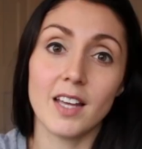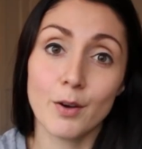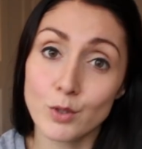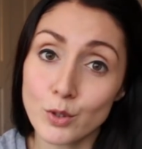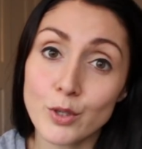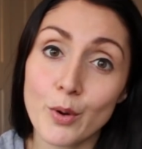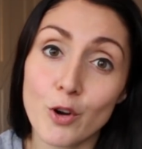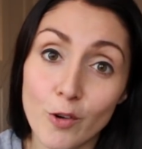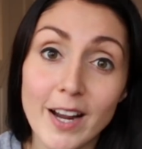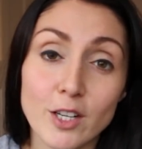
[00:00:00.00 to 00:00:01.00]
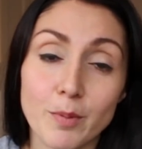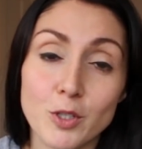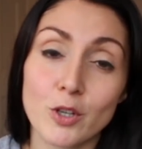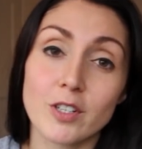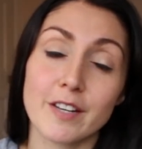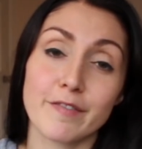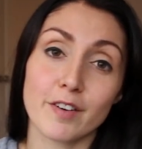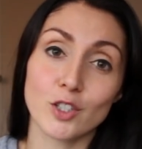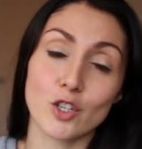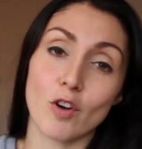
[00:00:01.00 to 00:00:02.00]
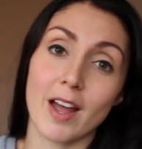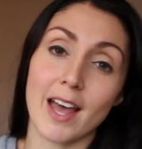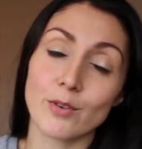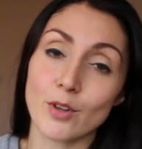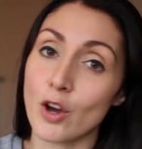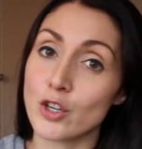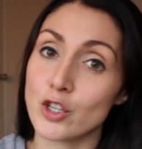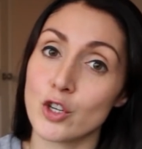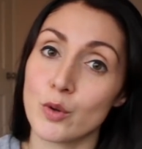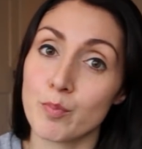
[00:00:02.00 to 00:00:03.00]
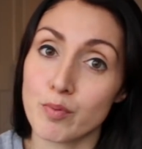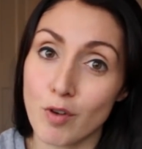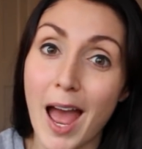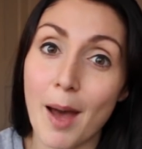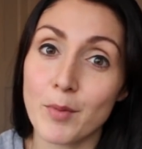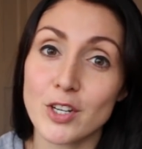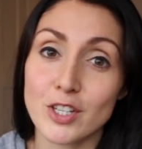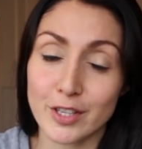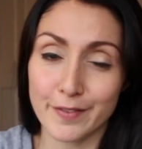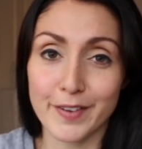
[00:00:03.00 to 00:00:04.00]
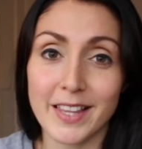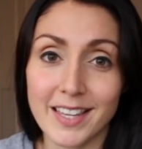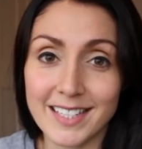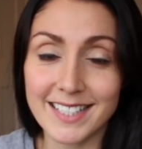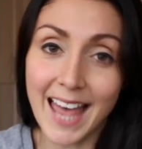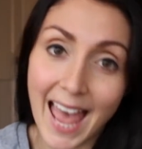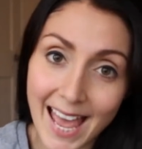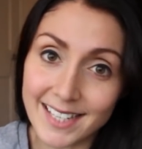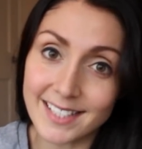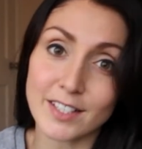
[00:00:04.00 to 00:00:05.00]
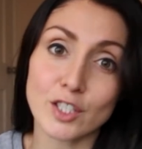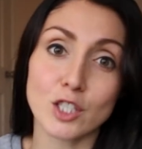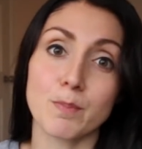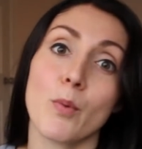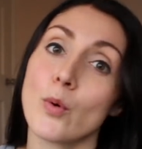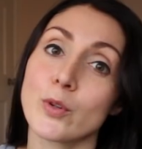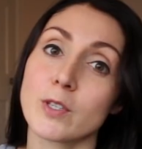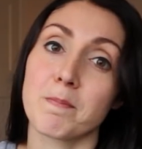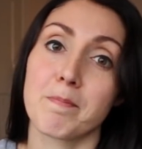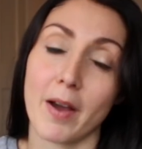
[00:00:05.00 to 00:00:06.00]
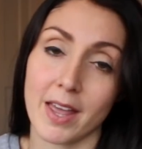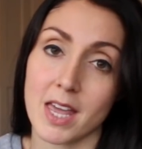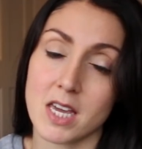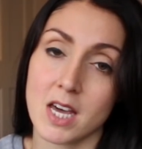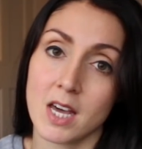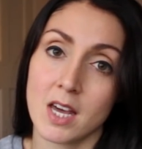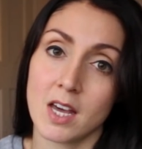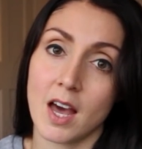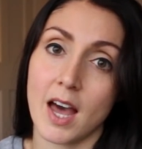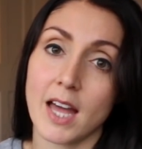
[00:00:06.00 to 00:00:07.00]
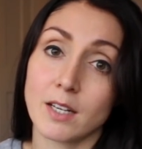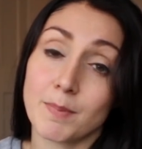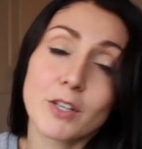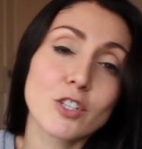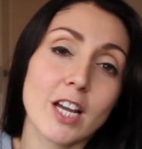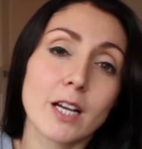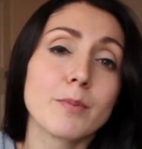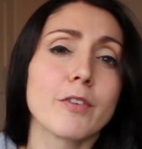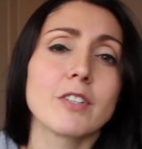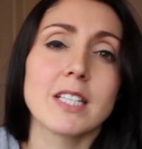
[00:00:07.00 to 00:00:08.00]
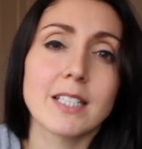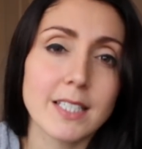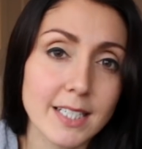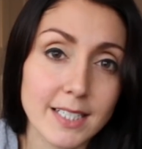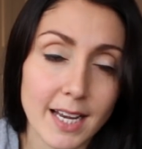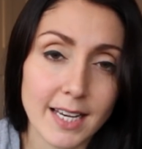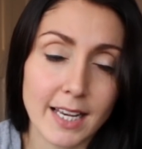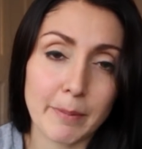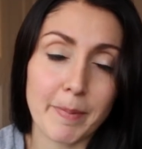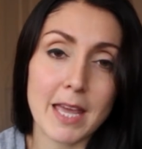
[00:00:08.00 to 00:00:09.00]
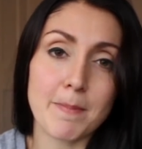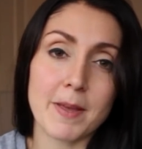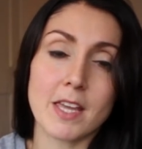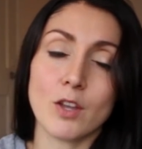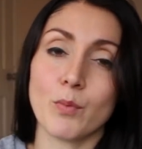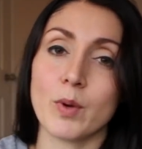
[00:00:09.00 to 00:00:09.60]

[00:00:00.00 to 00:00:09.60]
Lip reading: It was also a great opportunity for us to try out our new pram, which is the Phil and Ted's sports buggy. And because Jacob's obviously a teeny tiny little baby,